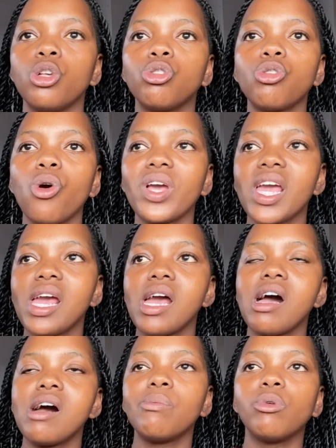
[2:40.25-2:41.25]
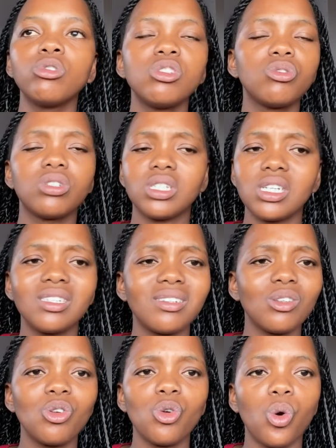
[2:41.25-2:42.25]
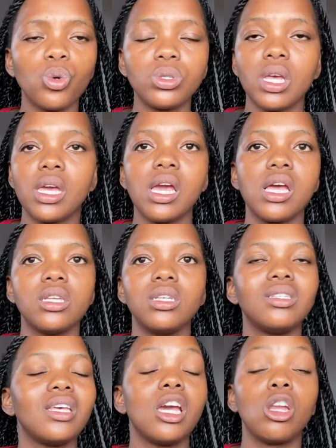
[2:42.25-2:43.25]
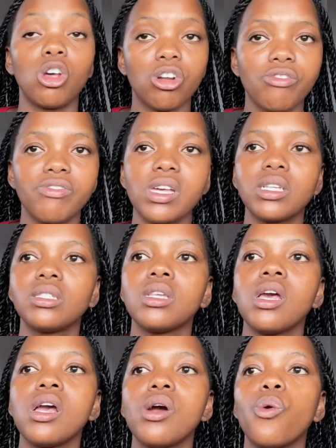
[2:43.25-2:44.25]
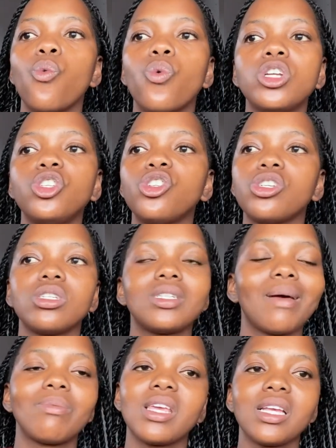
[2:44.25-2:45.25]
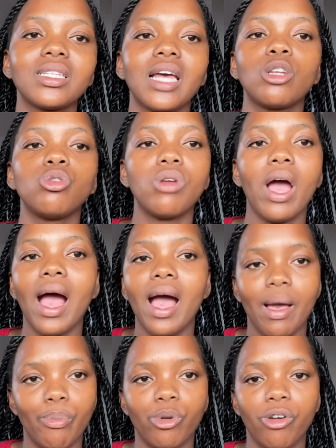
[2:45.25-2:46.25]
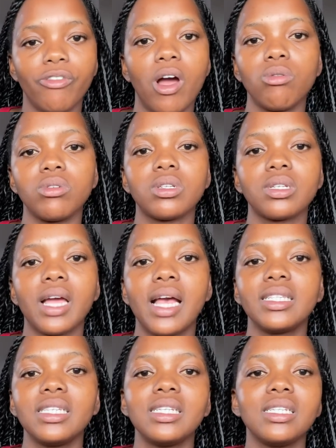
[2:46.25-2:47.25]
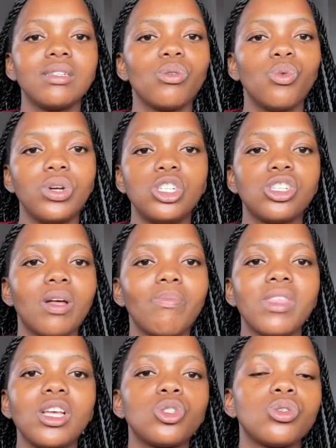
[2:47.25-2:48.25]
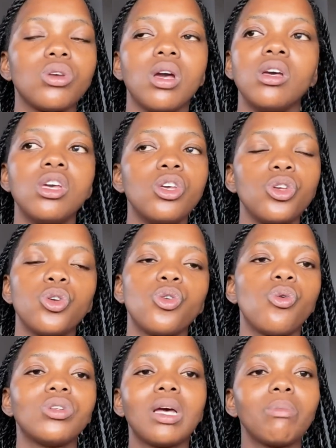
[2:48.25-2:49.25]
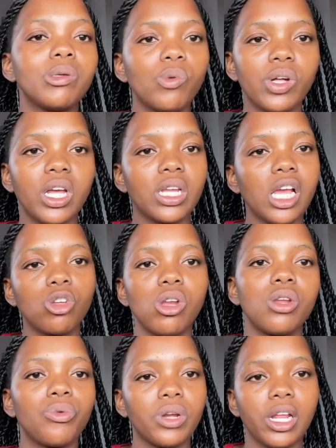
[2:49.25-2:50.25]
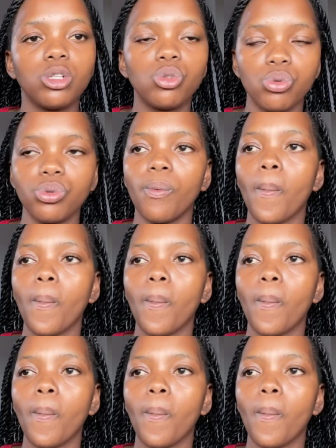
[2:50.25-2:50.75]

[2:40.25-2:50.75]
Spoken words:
So, okay, Sizwe did, you know, say a lot of things, which some things are profound, guys, in which some things, you know, some people can actually relate to.